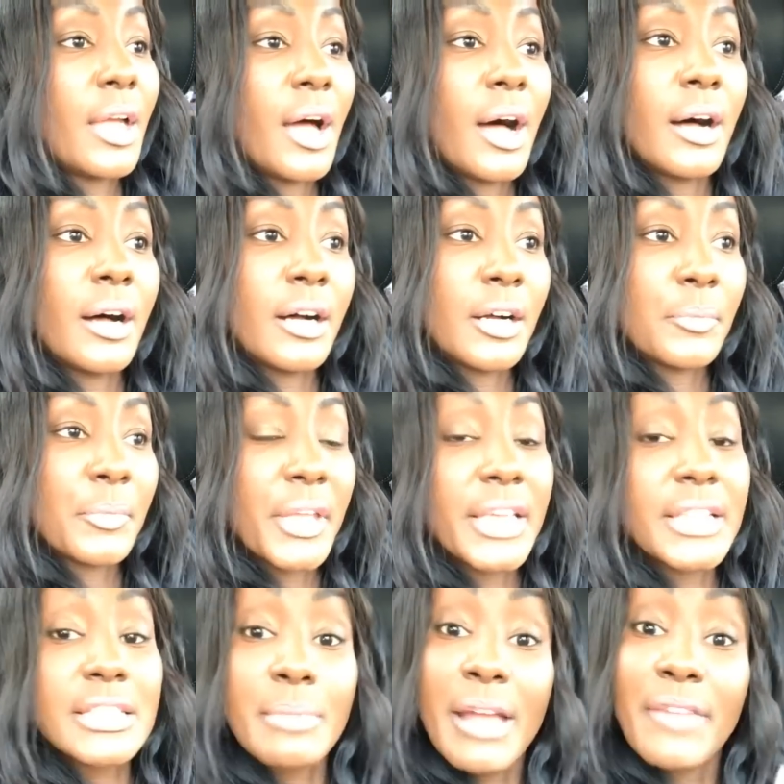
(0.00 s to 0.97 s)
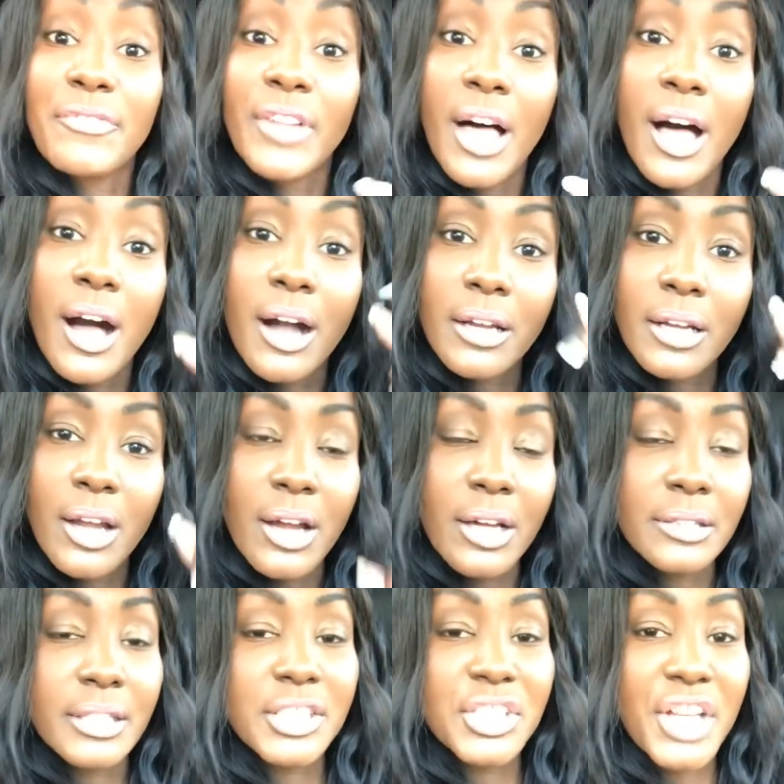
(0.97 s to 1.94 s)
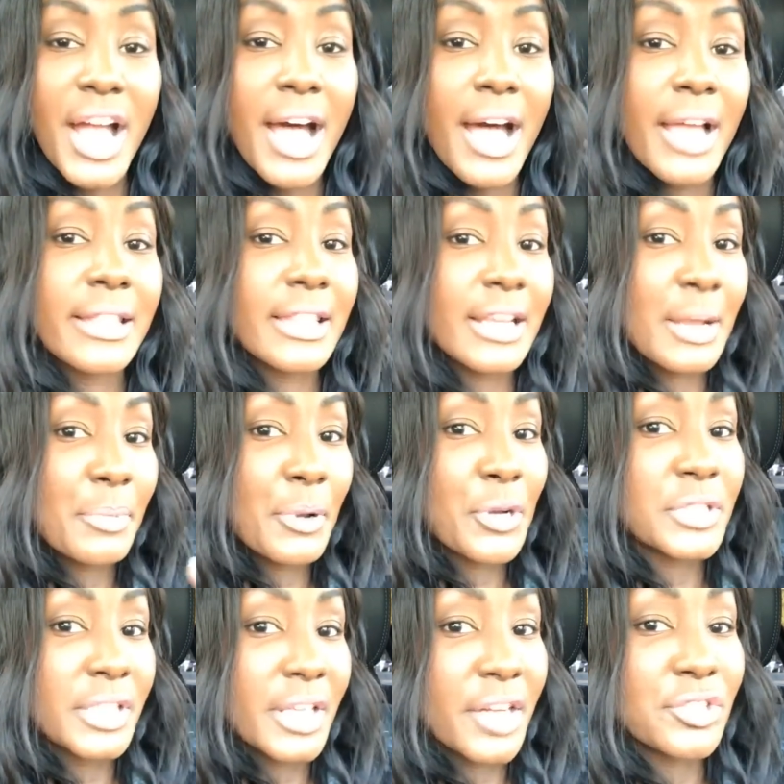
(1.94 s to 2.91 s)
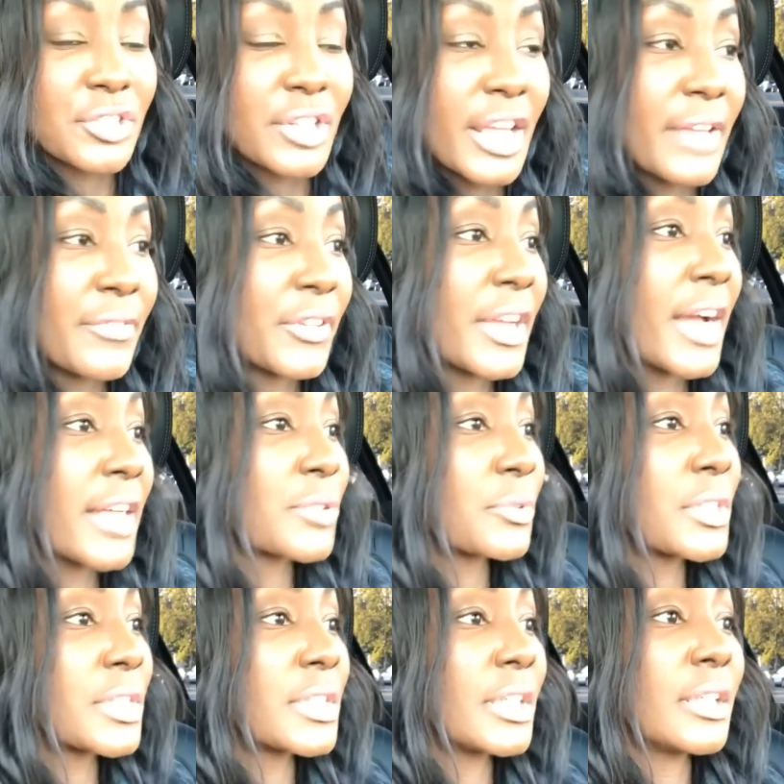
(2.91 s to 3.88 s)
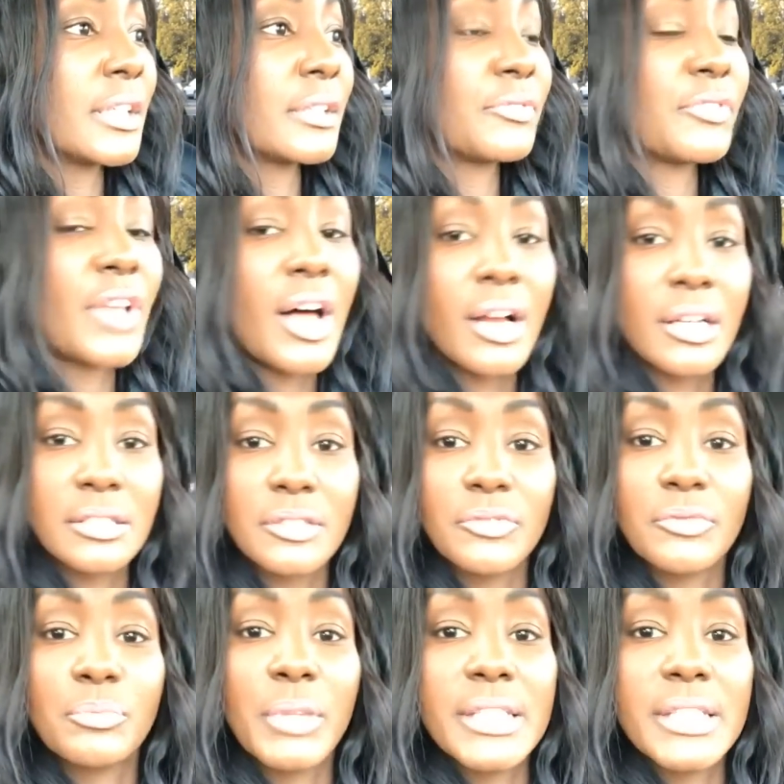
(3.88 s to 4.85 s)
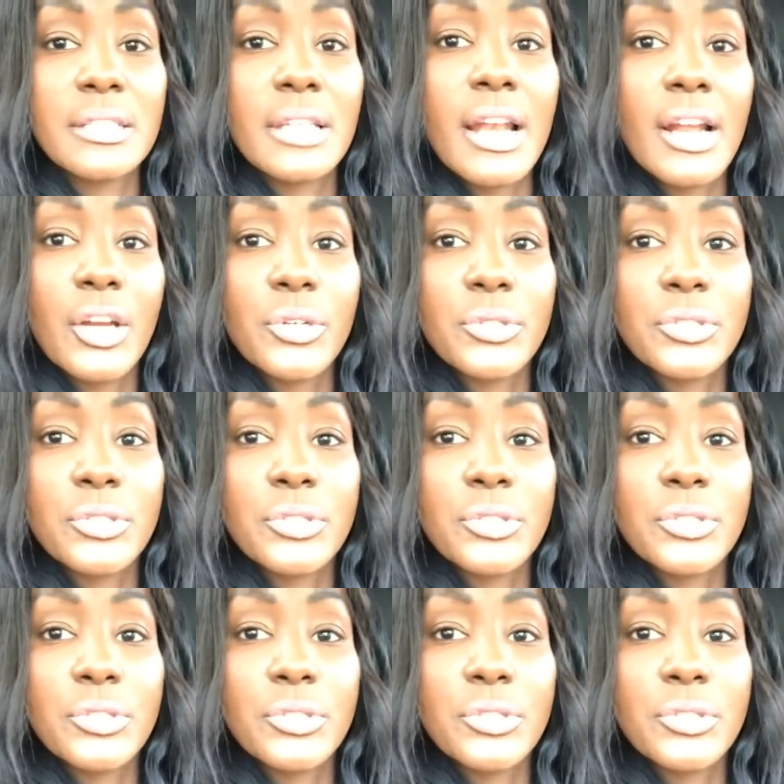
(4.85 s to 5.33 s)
Hence my vlog called The Shy that I posted yesterday, if you guys want to see vlogs of places that I go